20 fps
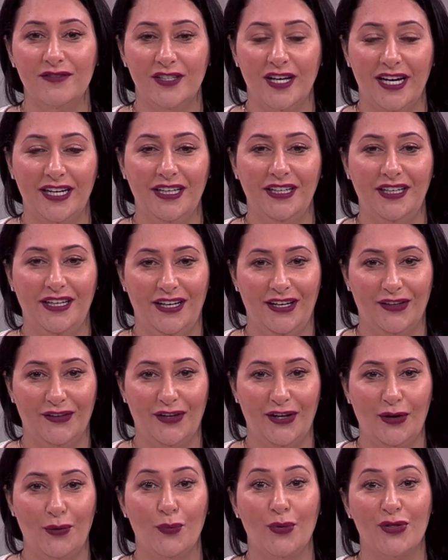Light, and
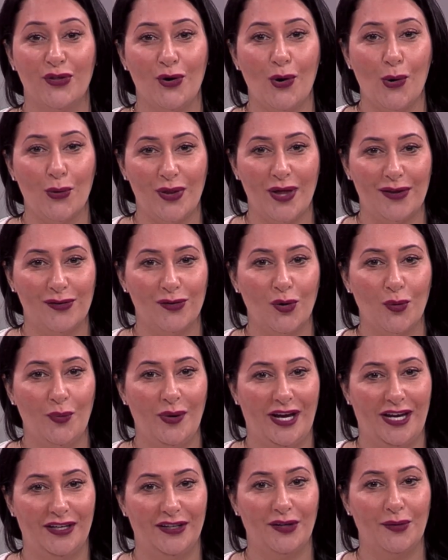Healing with Colette
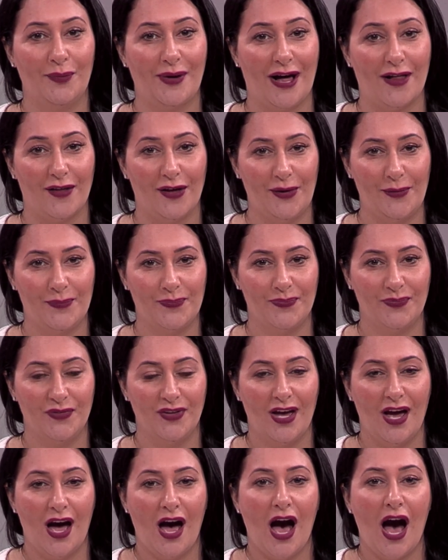Lopane Capella.
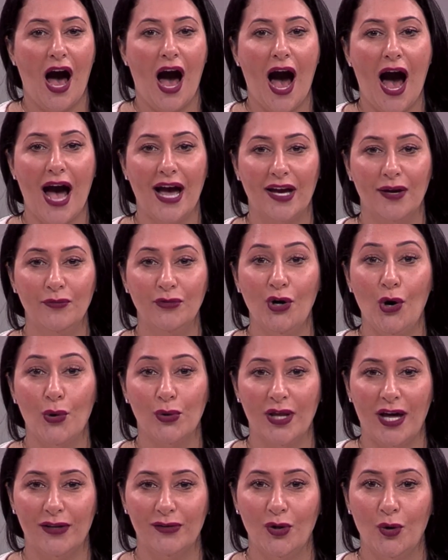I am
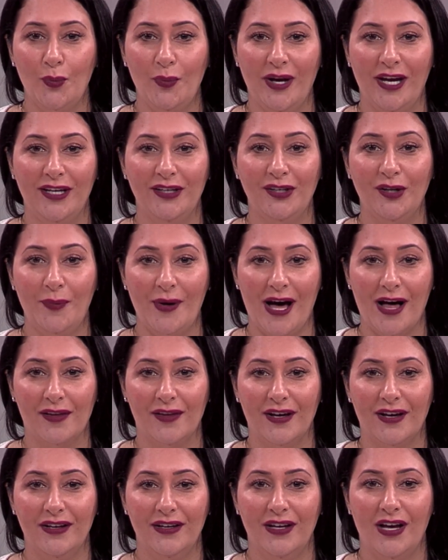Colette Lopane
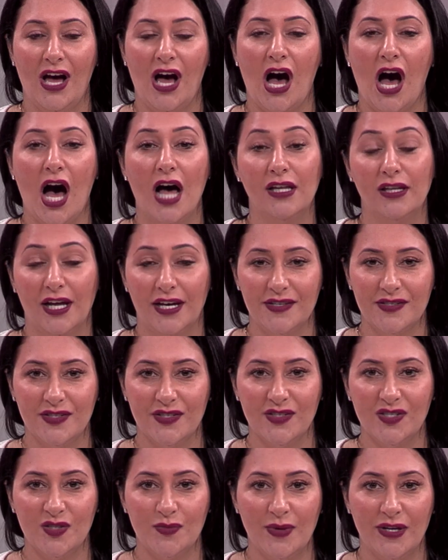Capella, a
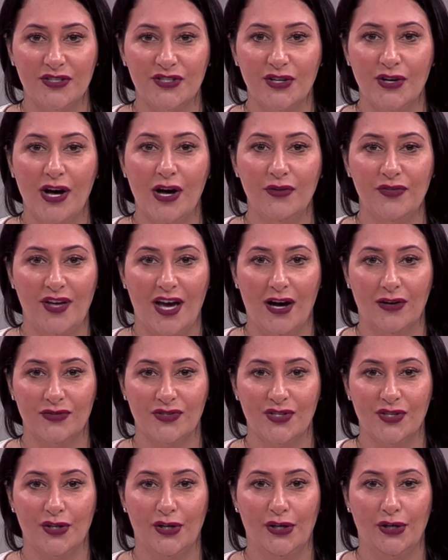licensed mental health
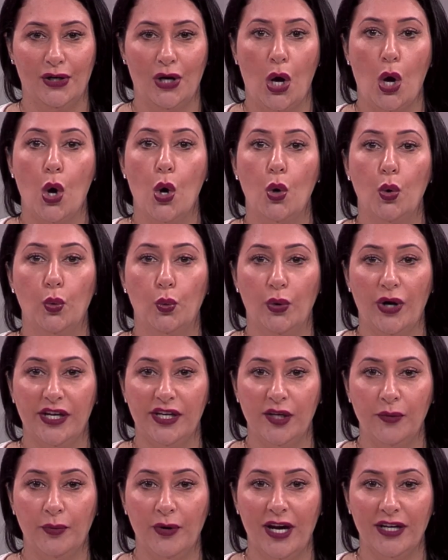counselor,
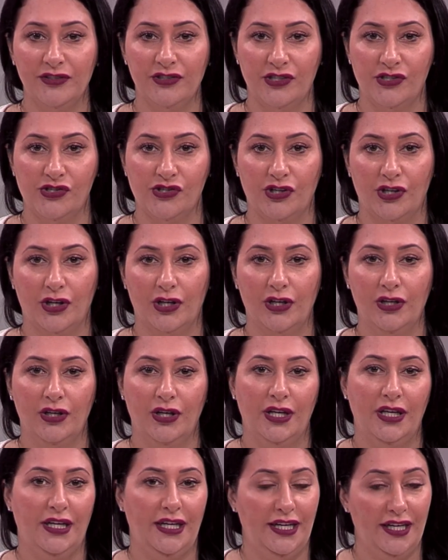Reiki practitioner,
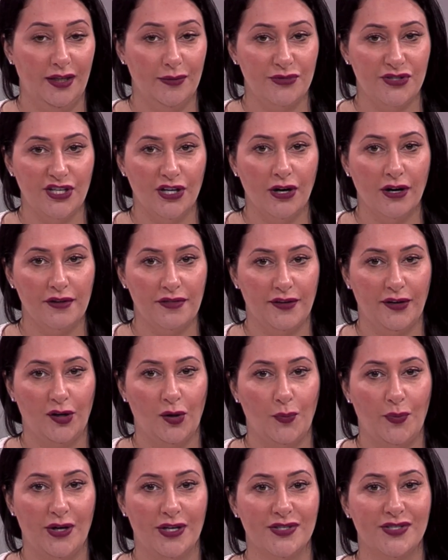EMDR
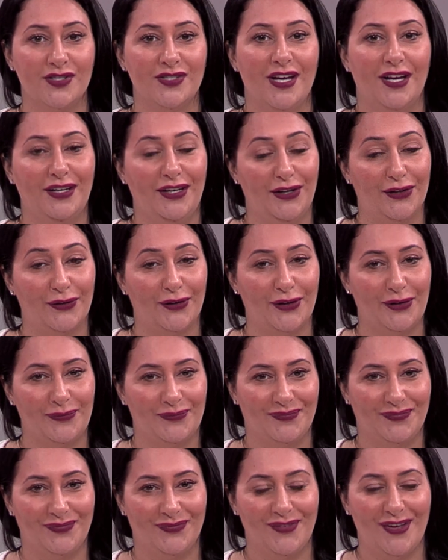therapist, and healer.
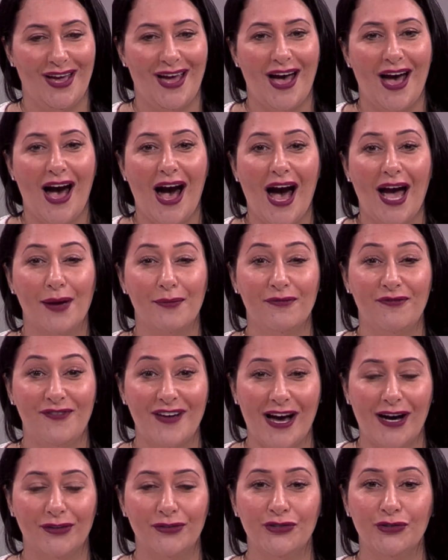I am
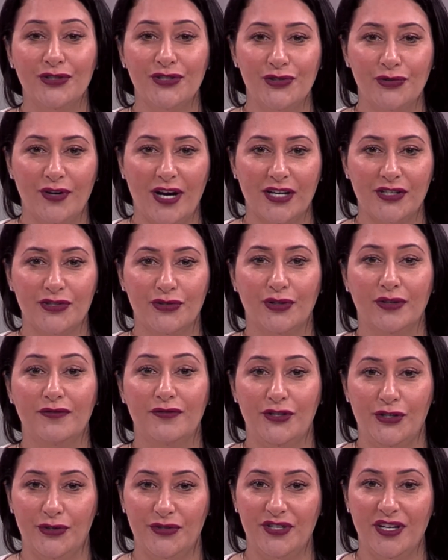founder and director of
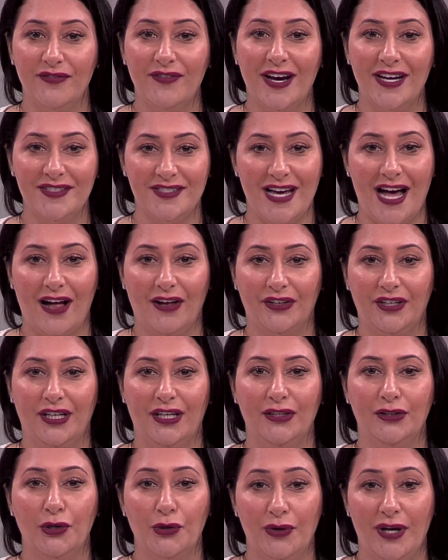New Day Vitality,
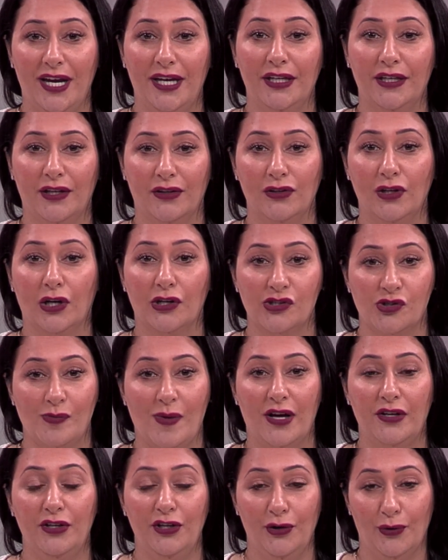located in
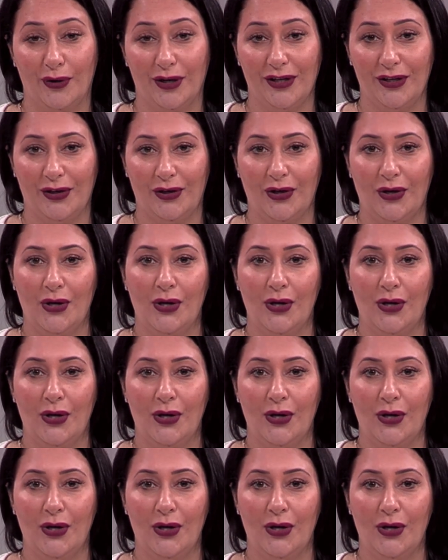Larchmont, New York,